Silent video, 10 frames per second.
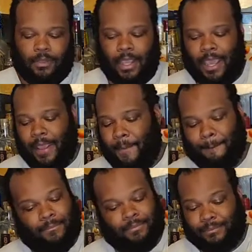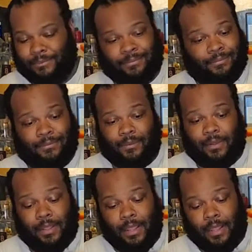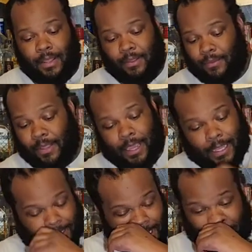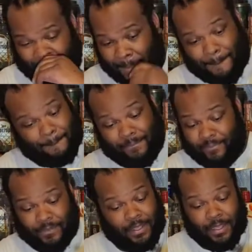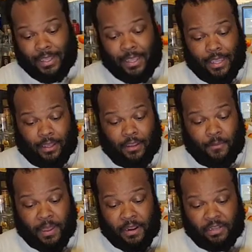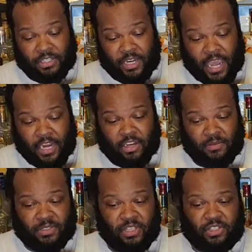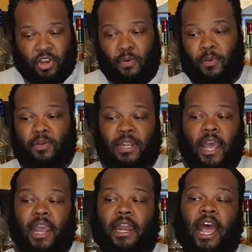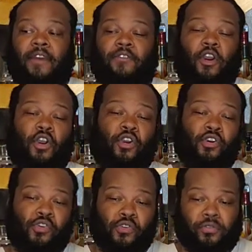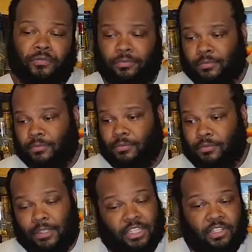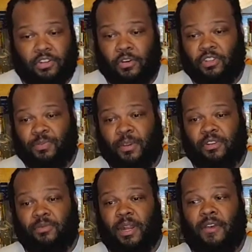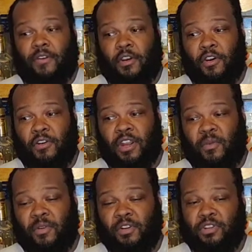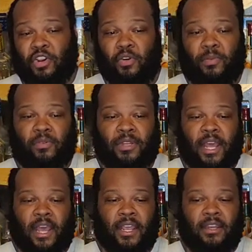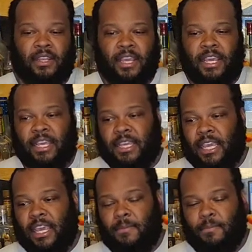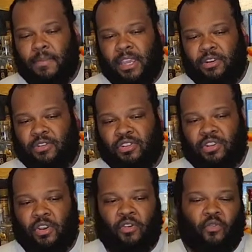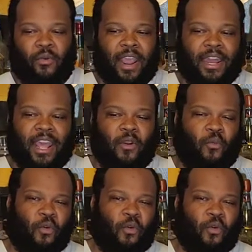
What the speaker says: And like I say, Comparing this to the AWC Turbodyne, I've heard, this is no experience, but I've heard that with the Turbodyne, it meters right at